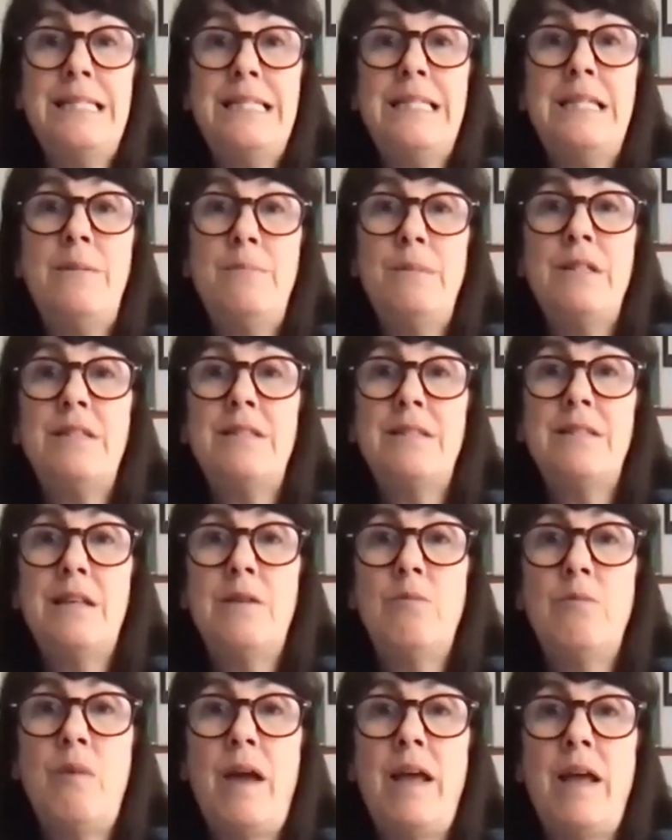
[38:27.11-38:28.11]

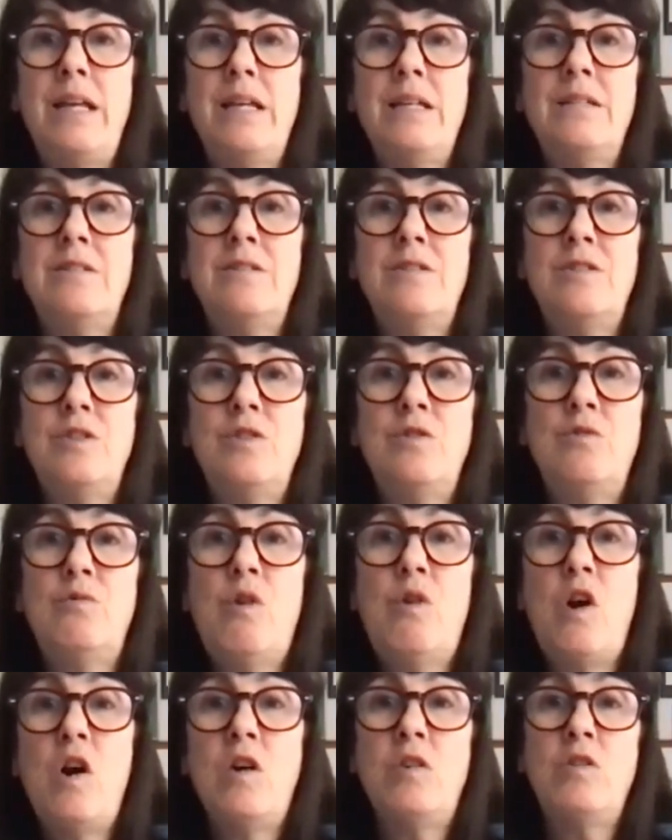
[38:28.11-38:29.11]
seamlessly right
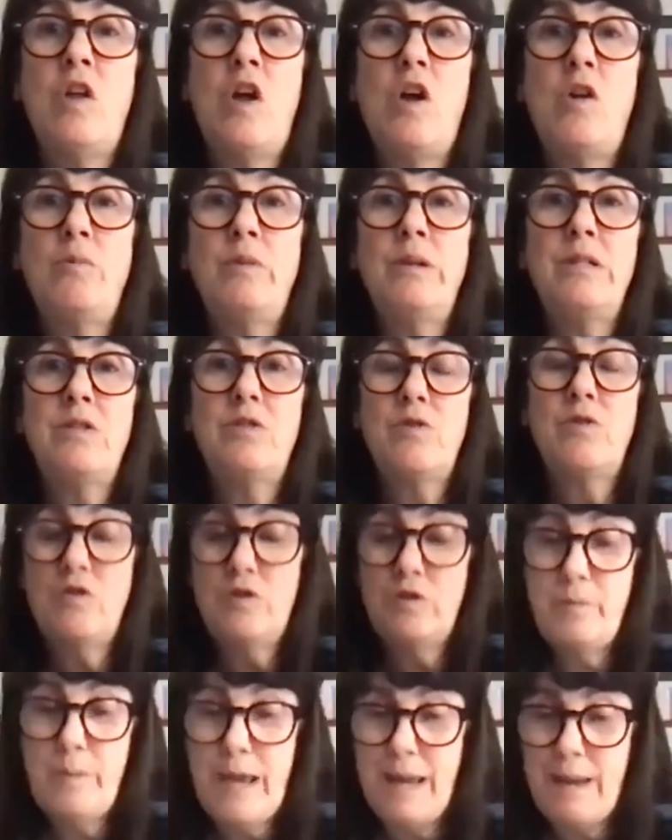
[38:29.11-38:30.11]
into our long
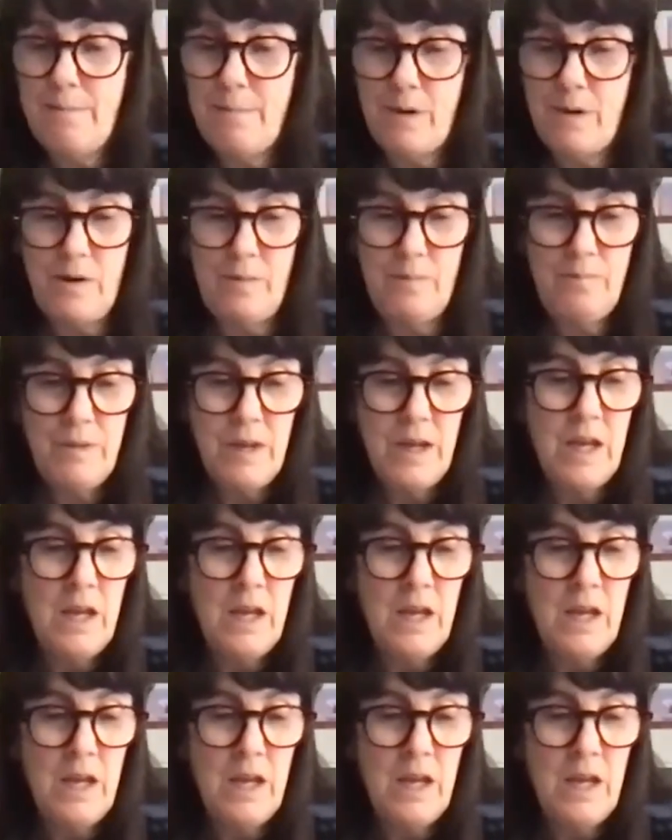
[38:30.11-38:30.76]
research paper.